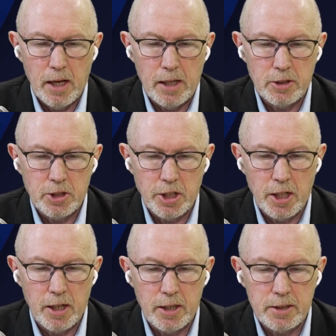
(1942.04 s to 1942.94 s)
and
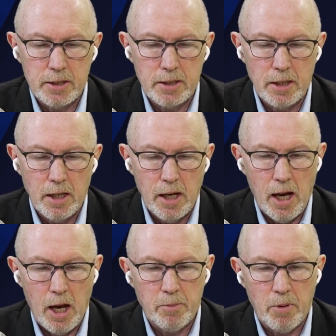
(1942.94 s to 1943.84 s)
shares
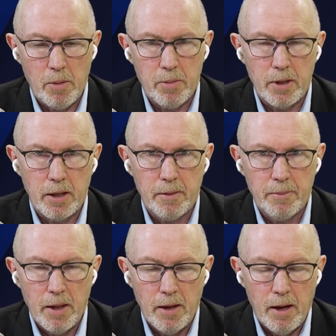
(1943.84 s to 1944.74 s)
and property
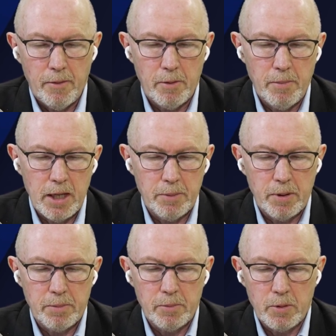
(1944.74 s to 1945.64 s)
for many
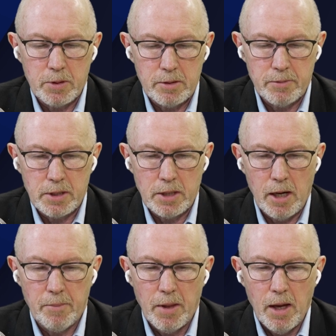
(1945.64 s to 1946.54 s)
people most of the
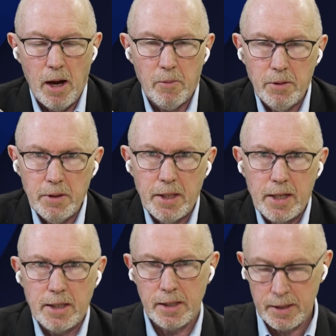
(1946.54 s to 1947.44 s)
time. And one of the
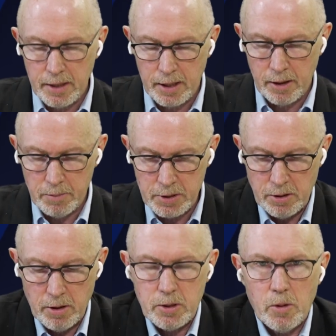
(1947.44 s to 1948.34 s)
things I think that comes
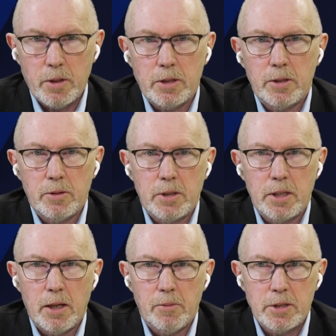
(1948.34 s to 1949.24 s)
across talking to you
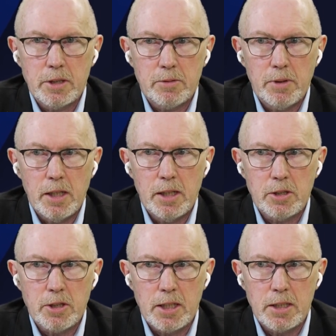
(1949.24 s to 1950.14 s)
today, which is really
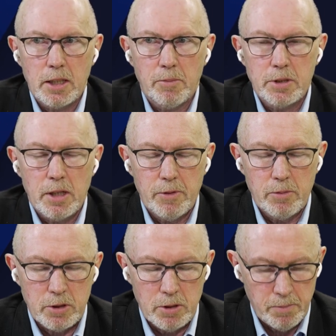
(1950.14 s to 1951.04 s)
interesting, which
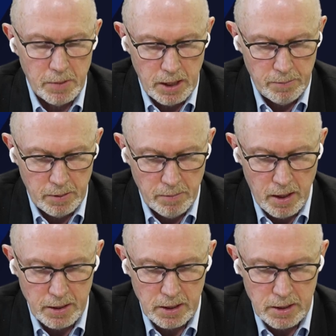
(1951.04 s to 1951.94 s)
everyone should keep in
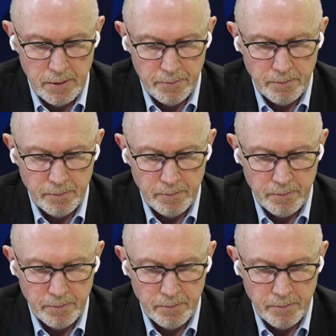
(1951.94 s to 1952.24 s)
mind, is